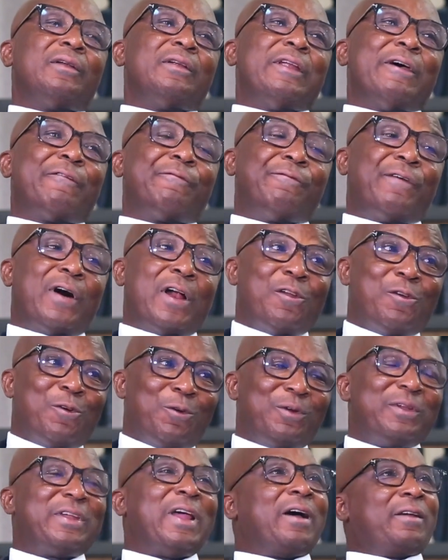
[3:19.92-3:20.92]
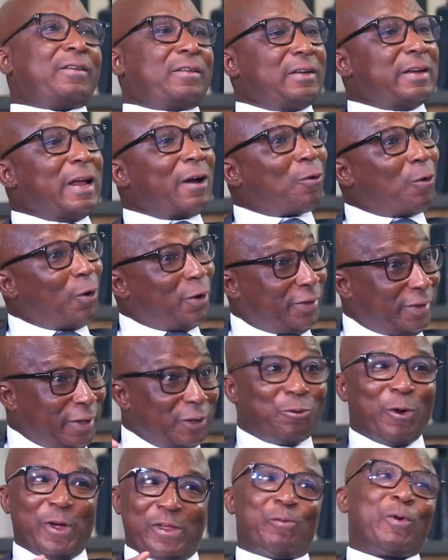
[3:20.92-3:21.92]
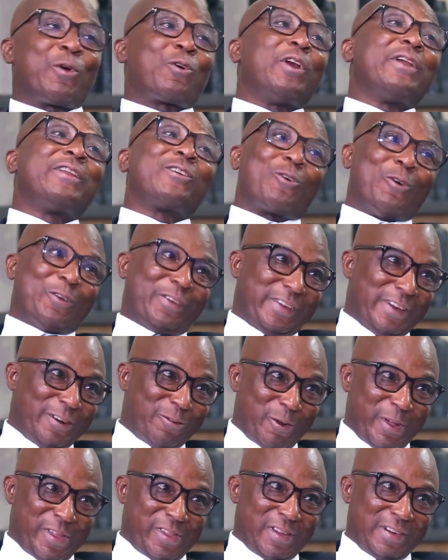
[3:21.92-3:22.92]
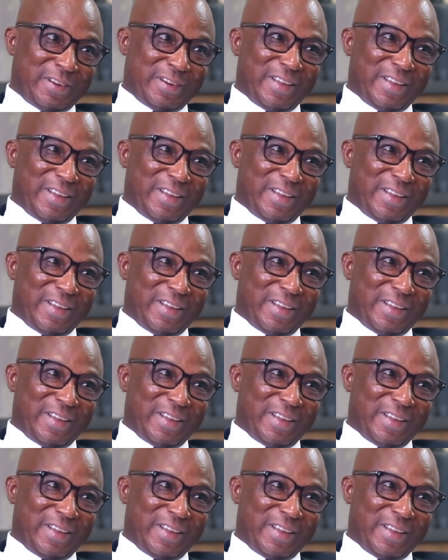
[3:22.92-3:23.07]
The value, yeah, the consideration, we call it consideration.